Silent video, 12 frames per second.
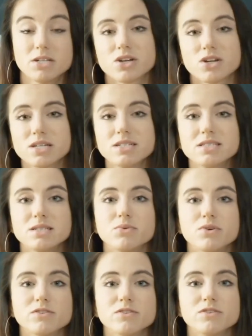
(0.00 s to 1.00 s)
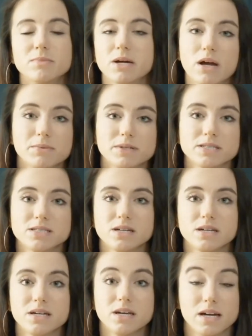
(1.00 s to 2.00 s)
striking has improved, my grappling
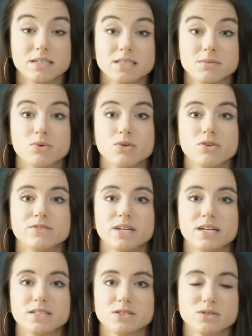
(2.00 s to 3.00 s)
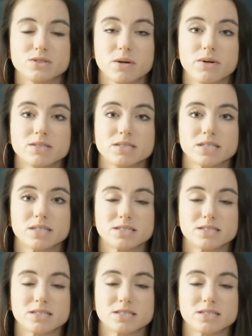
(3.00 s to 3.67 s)
has improved, and so has my wrestling.